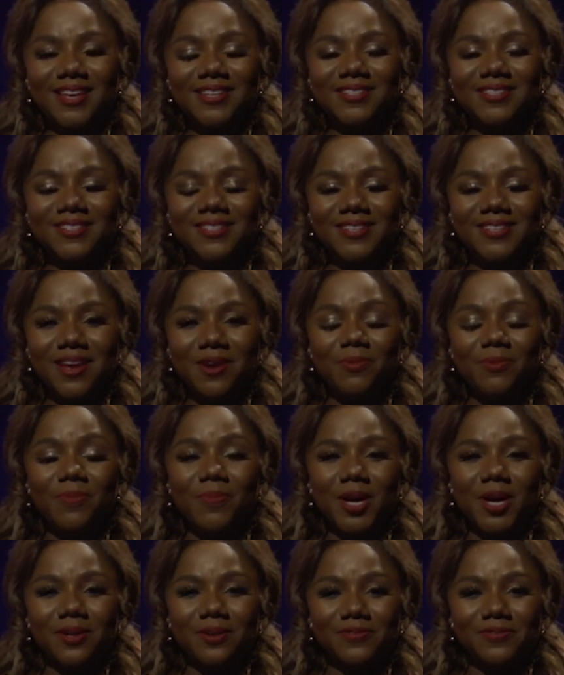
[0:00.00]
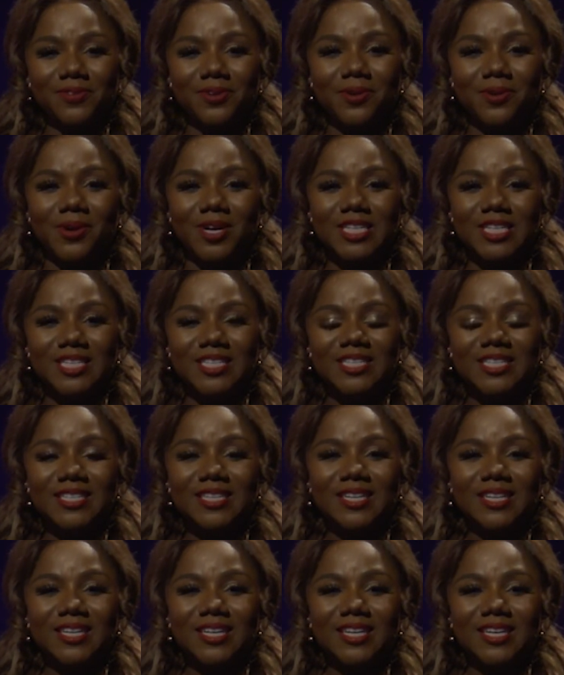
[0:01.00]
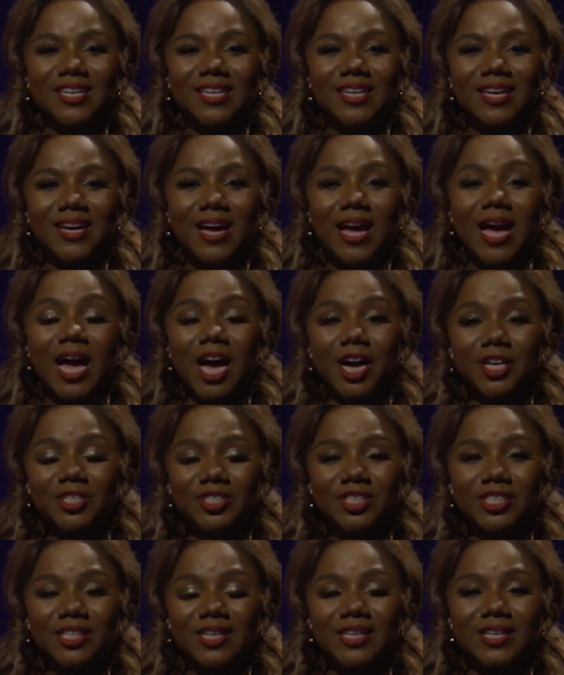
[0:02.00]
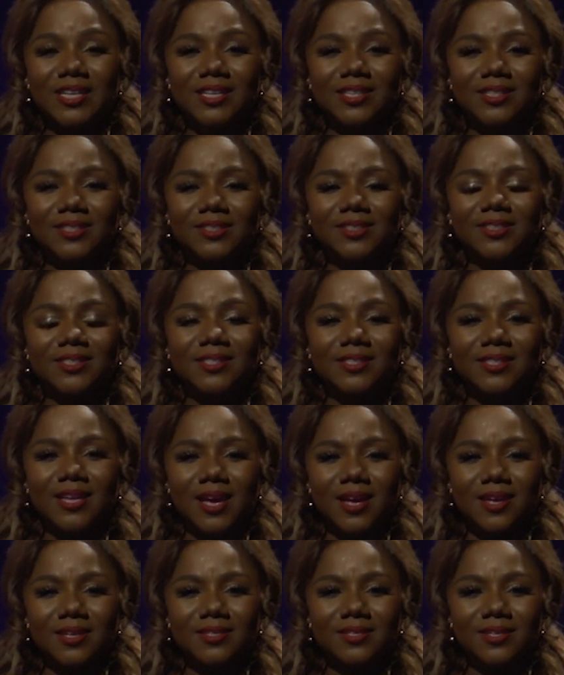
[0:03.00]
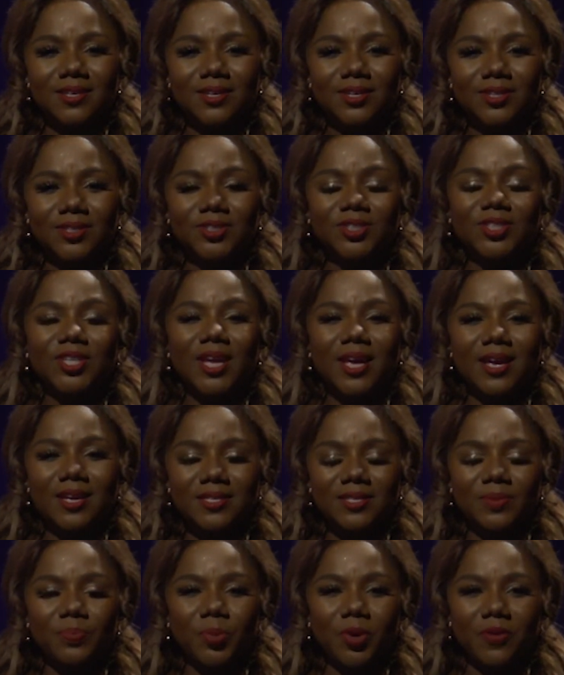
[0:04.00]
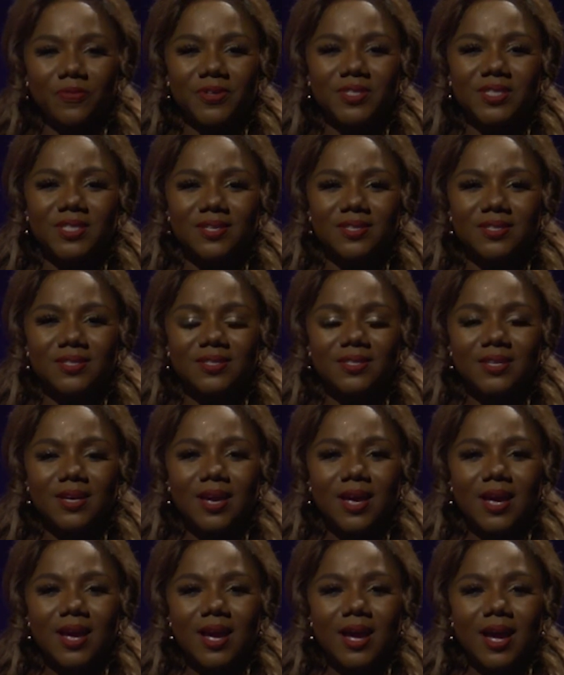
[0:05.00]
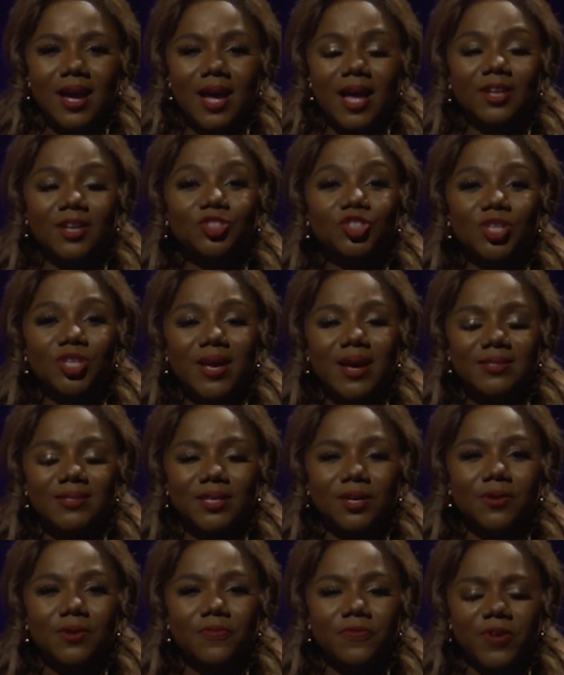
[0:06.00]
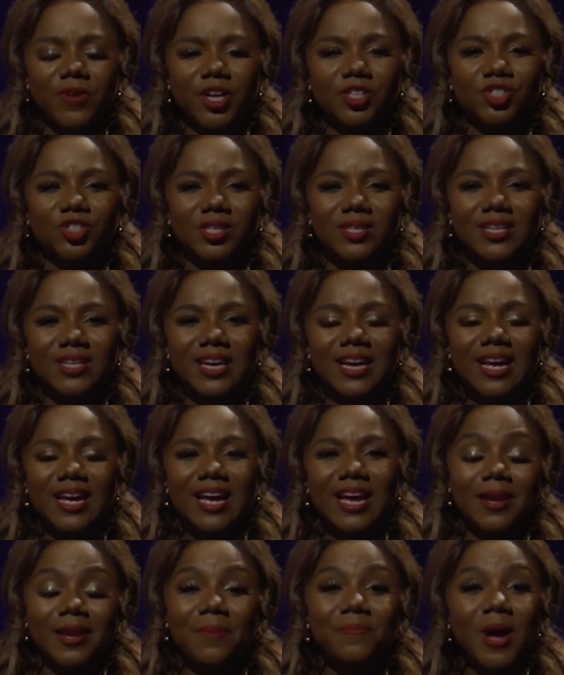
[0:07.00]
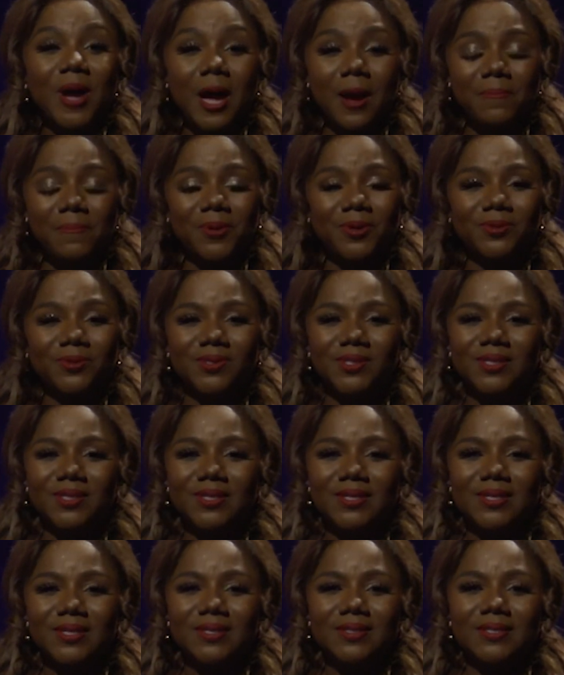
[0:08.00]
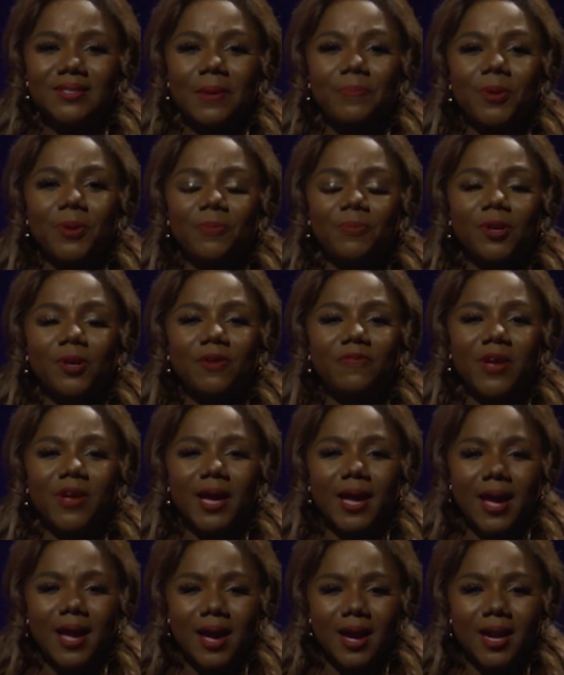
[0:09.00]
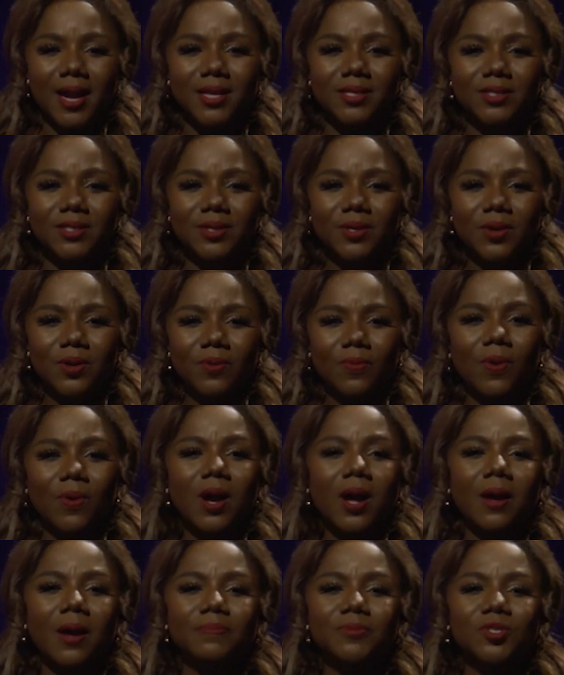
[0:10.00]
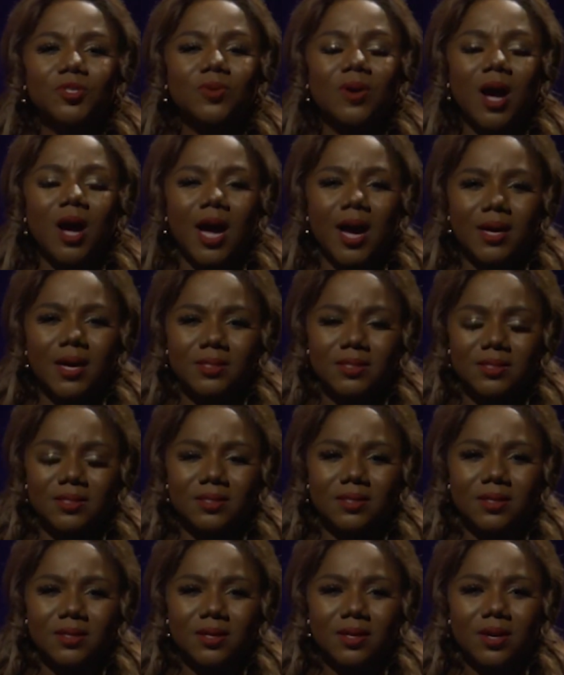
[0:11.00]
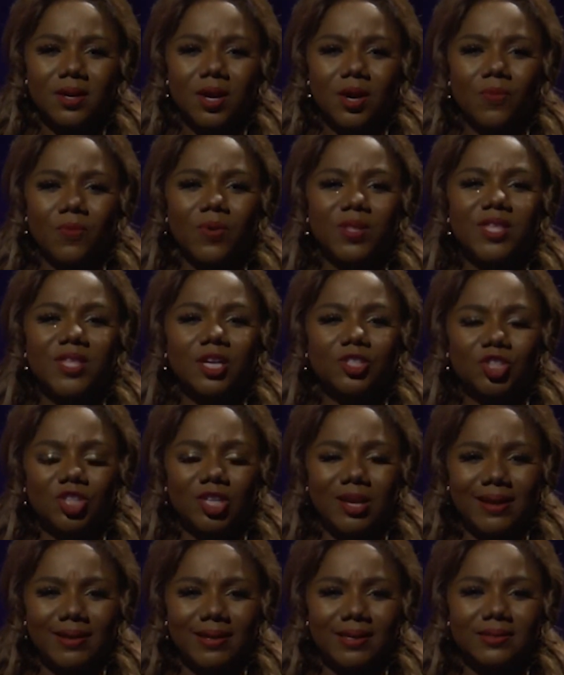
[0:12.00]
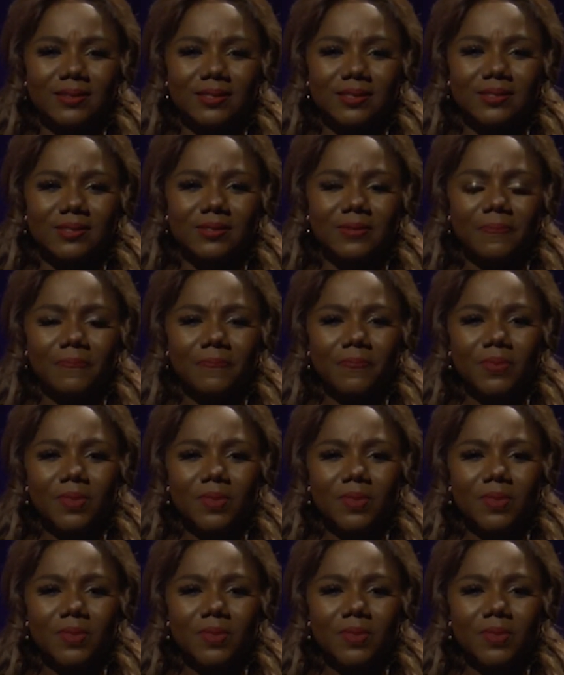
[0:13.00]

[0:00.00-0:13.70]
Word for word: is a woman of God. Actually, she says she is a prophetess and she has a confession. And I'm humbled that people of her kind will come to us with their challenges